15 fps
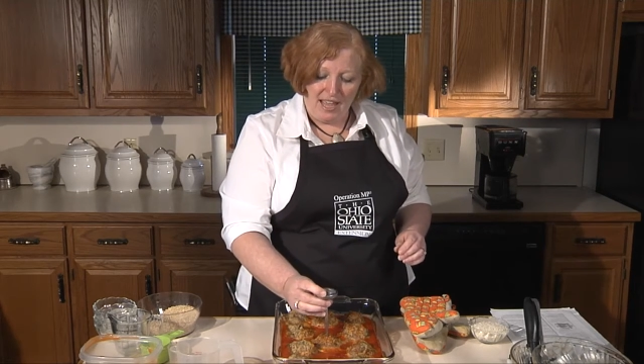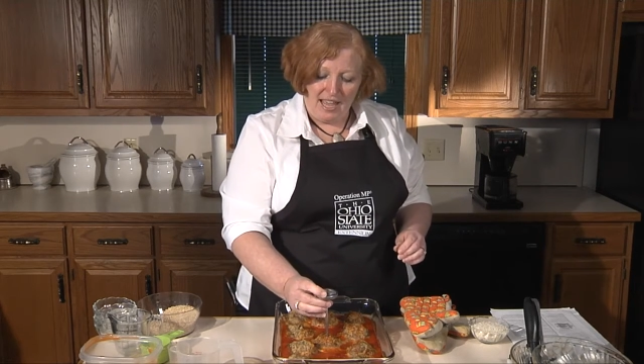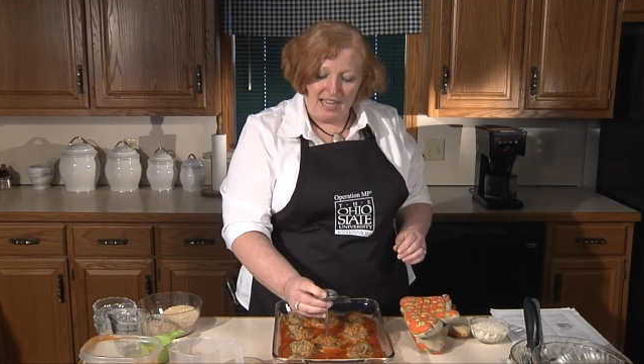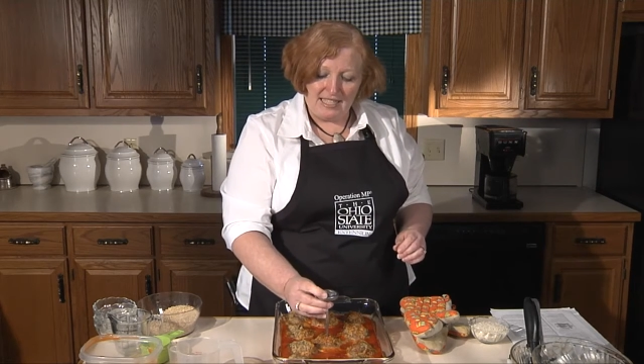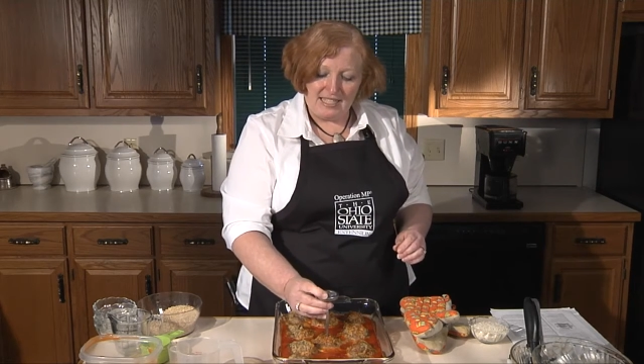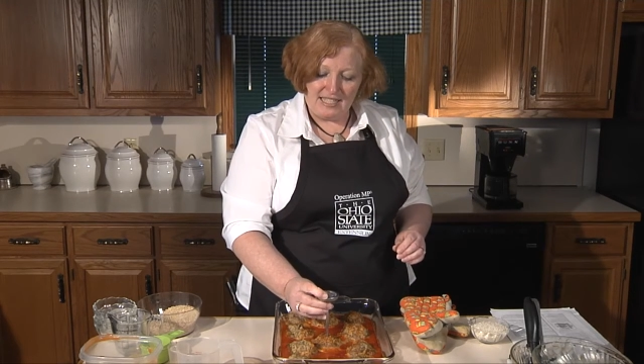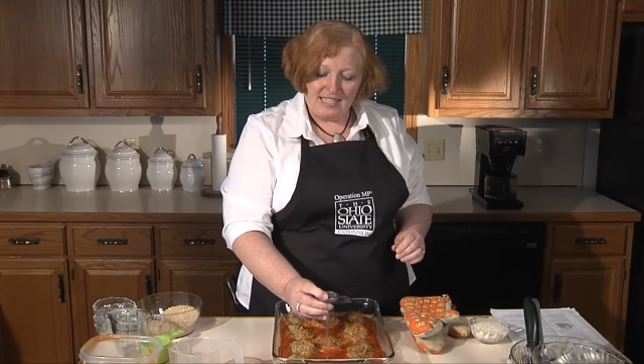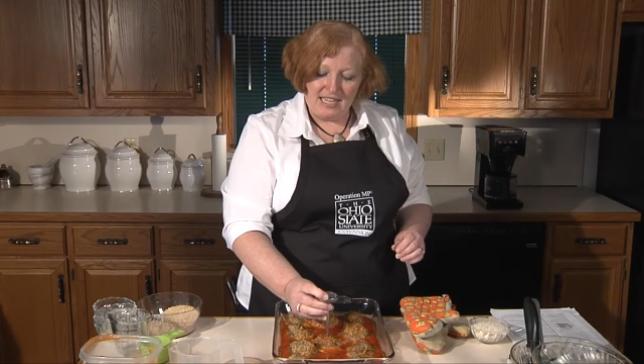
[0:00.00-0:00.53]

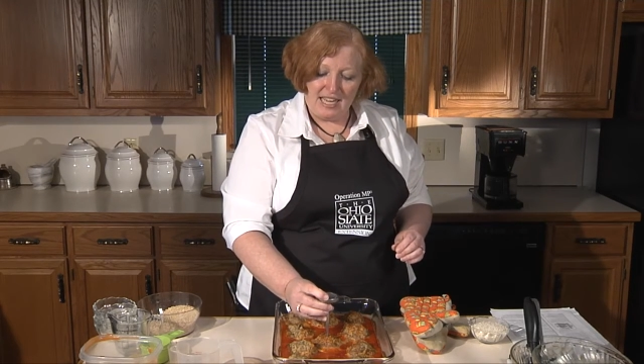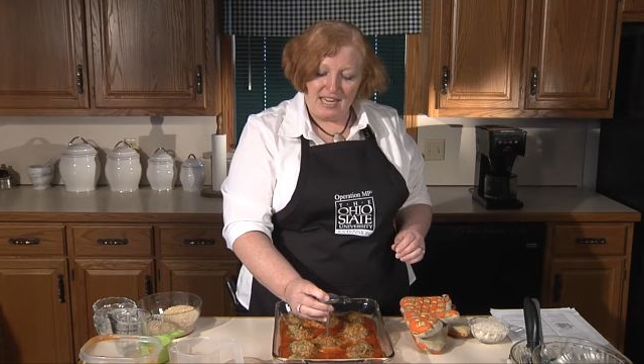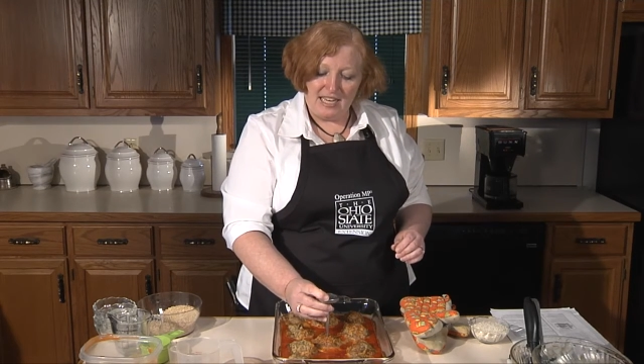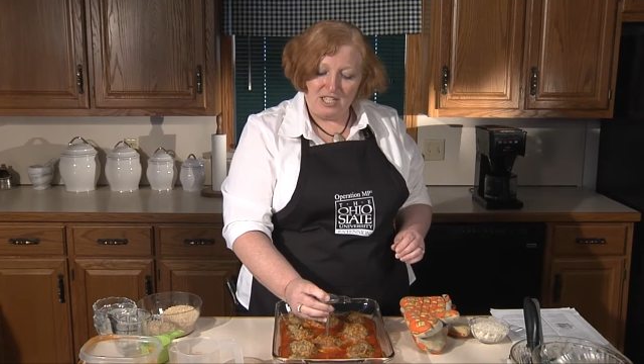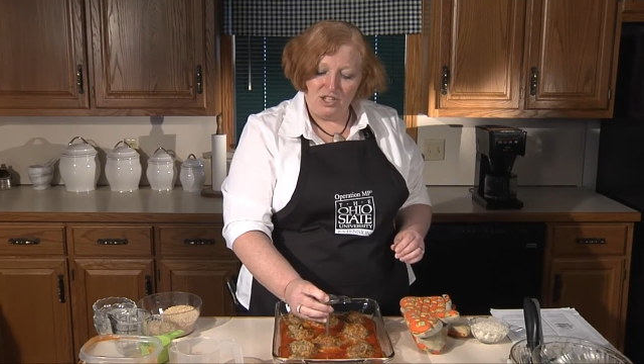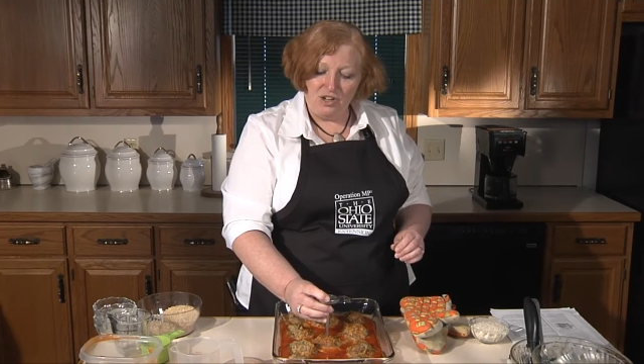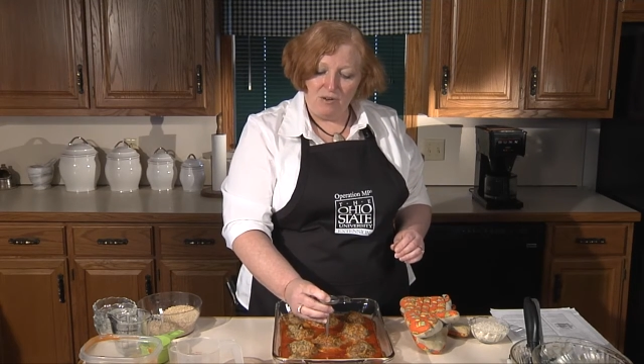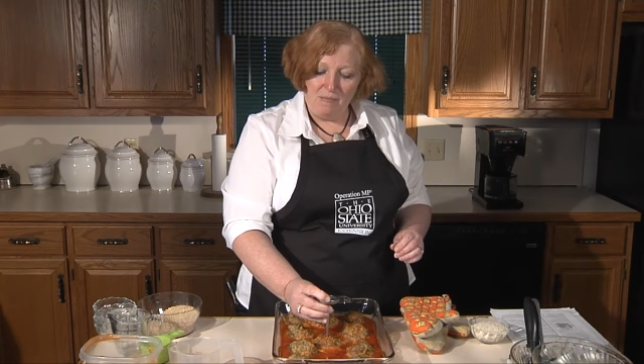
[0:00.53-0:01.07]
and stick it
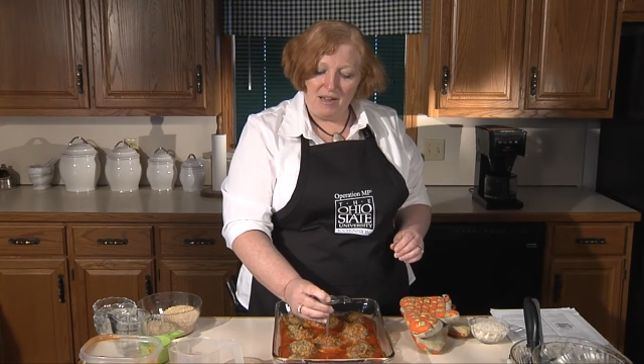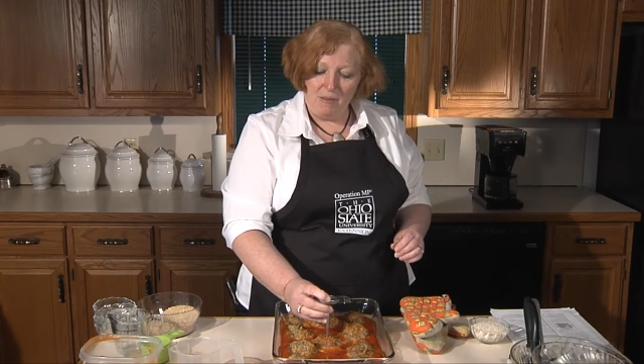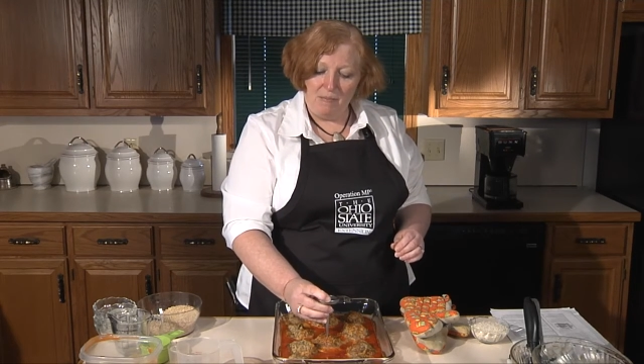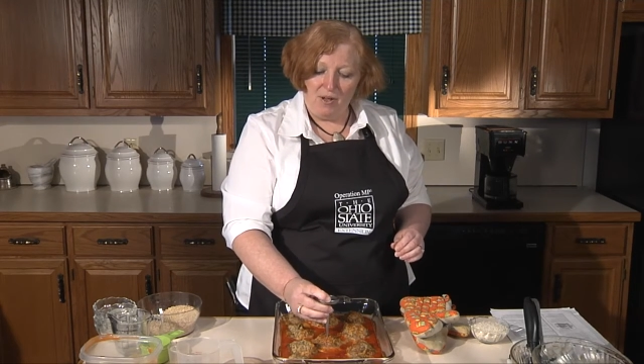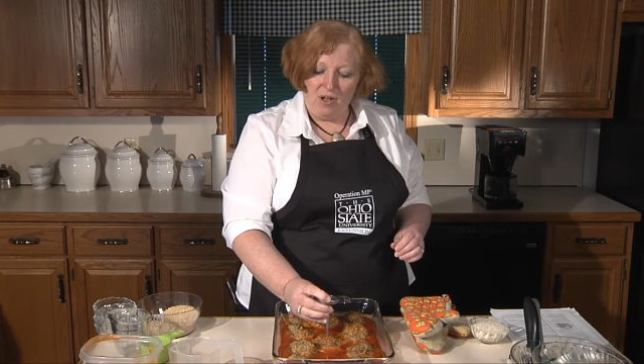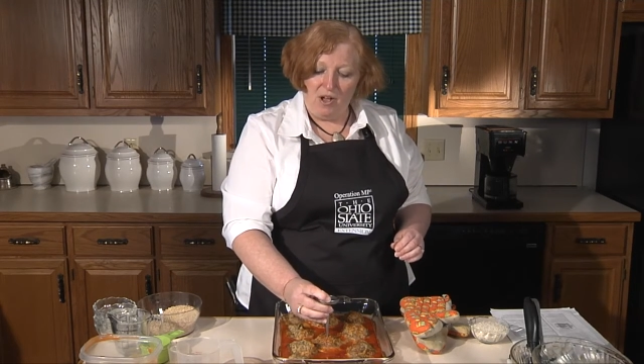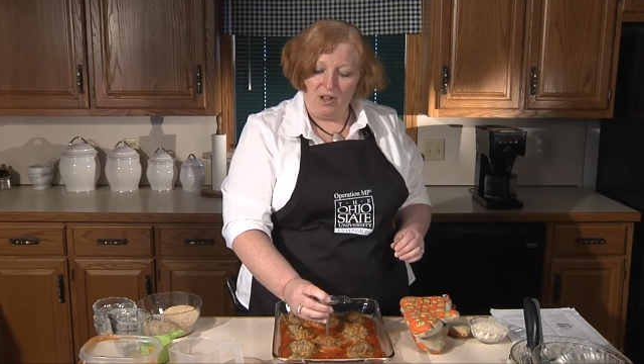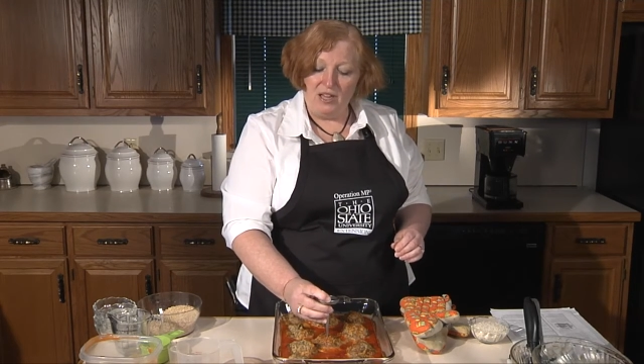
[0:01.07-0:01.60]
into your
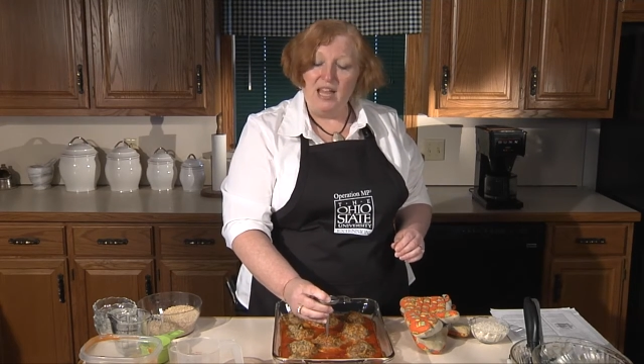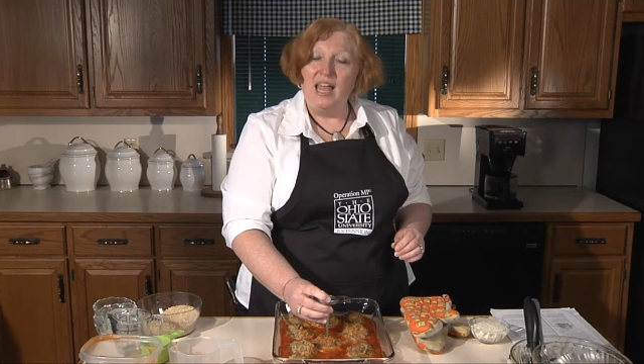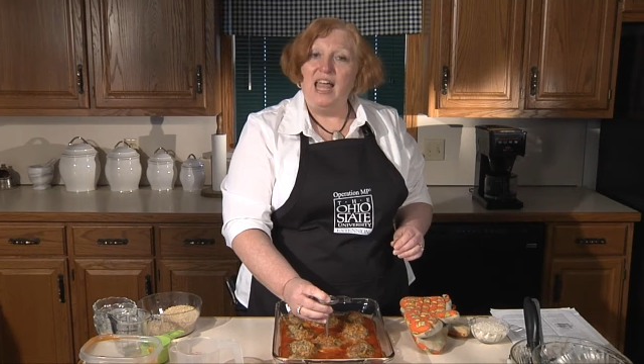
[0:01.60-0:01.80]
meatball